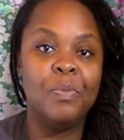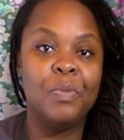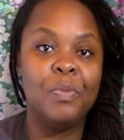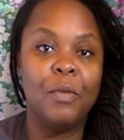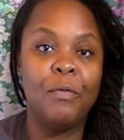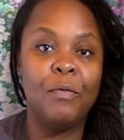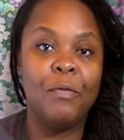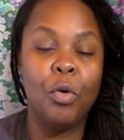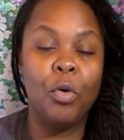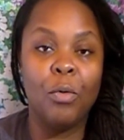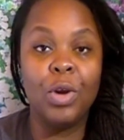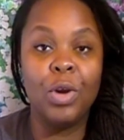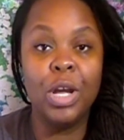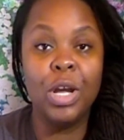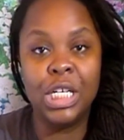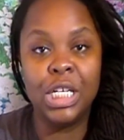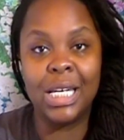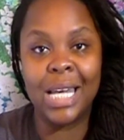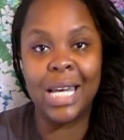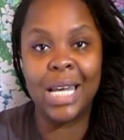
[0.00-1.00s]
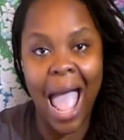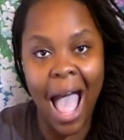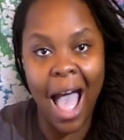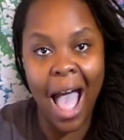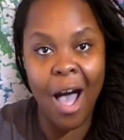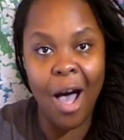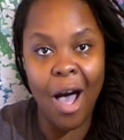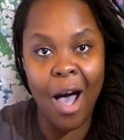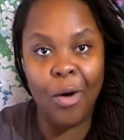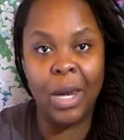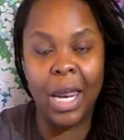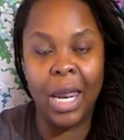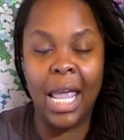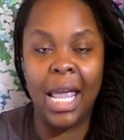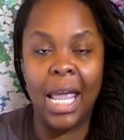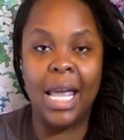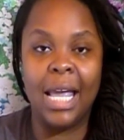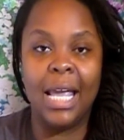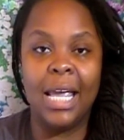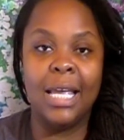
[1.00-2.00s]
reaching out
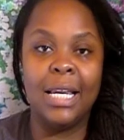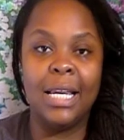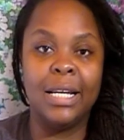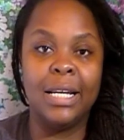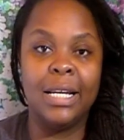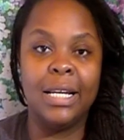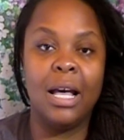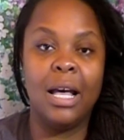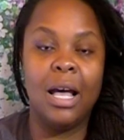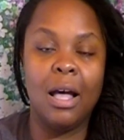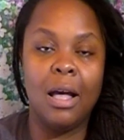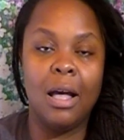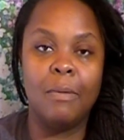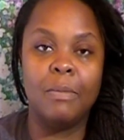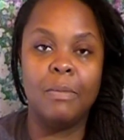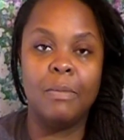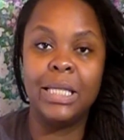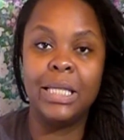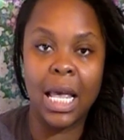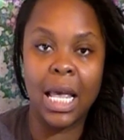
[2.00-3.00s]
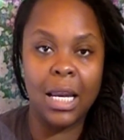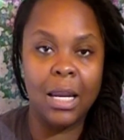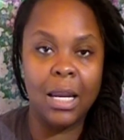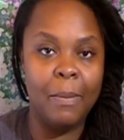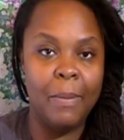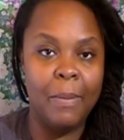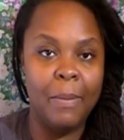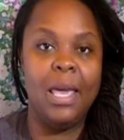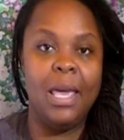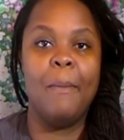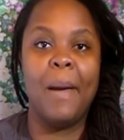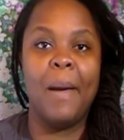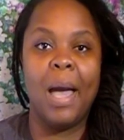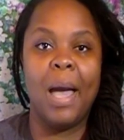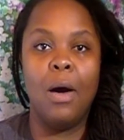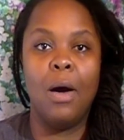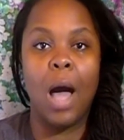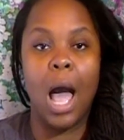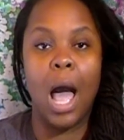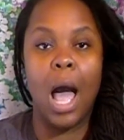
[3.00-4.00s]
and telling me
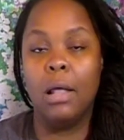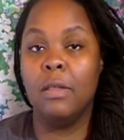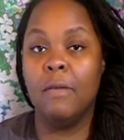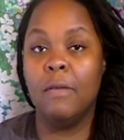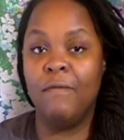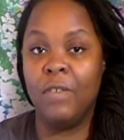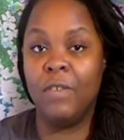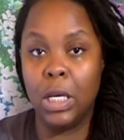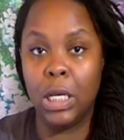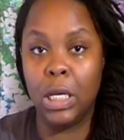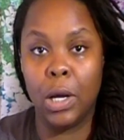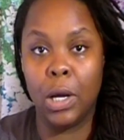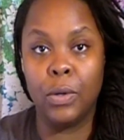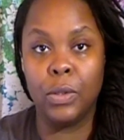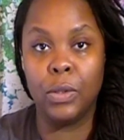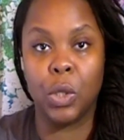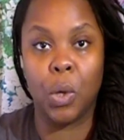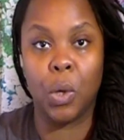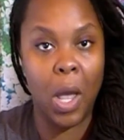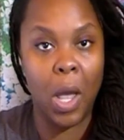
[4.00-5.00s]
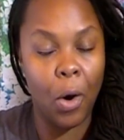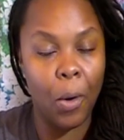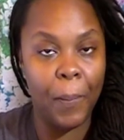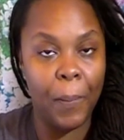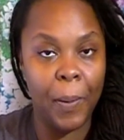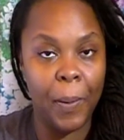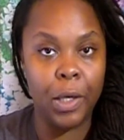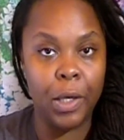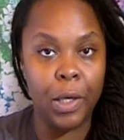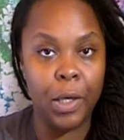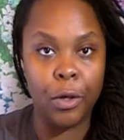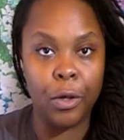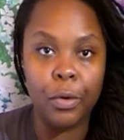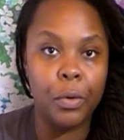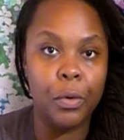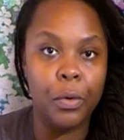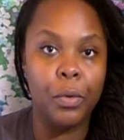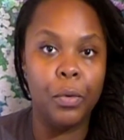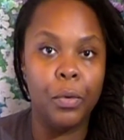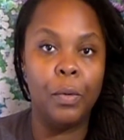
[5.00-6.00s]
about how the videos are helping
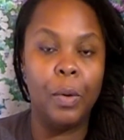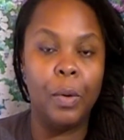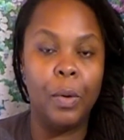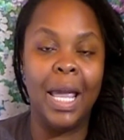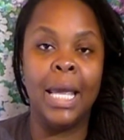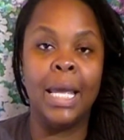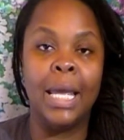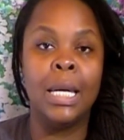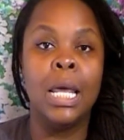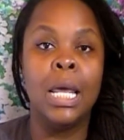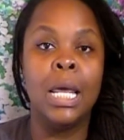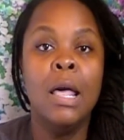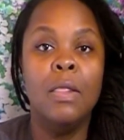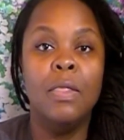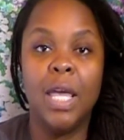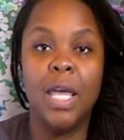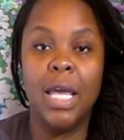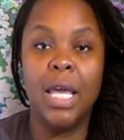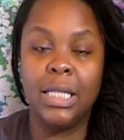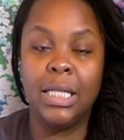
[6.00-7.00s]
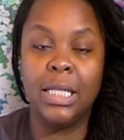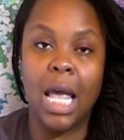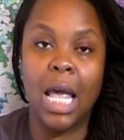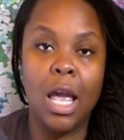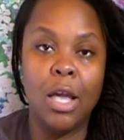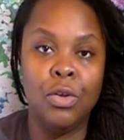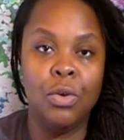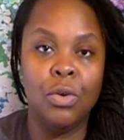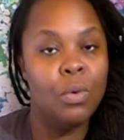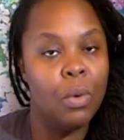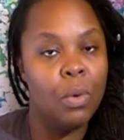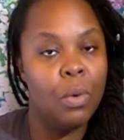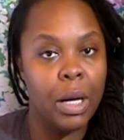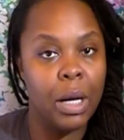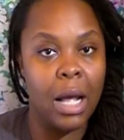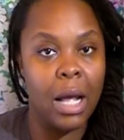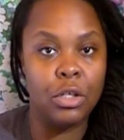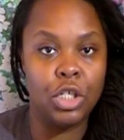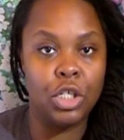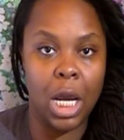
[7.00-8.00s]
you and things that you are
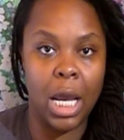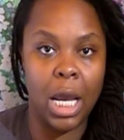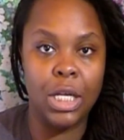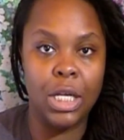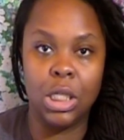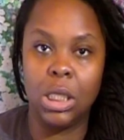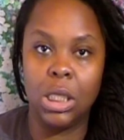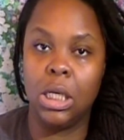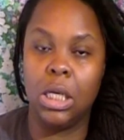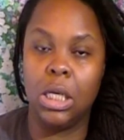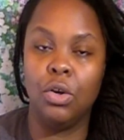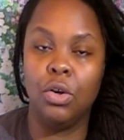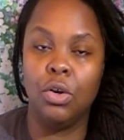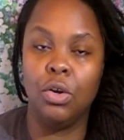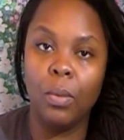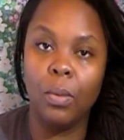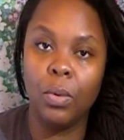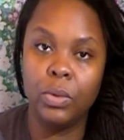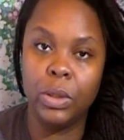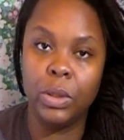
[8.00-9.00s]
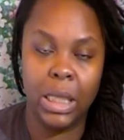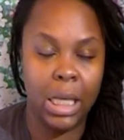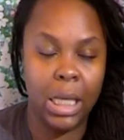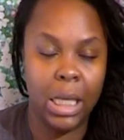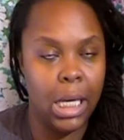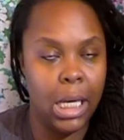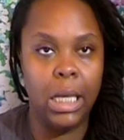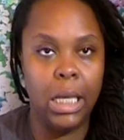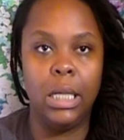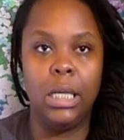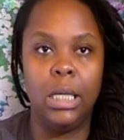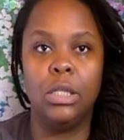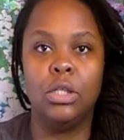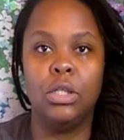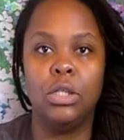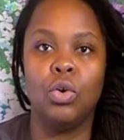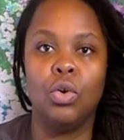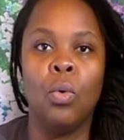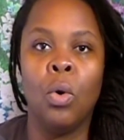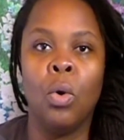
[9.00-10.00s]
now changing in your
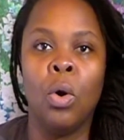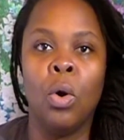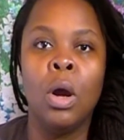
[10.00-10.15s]
routines or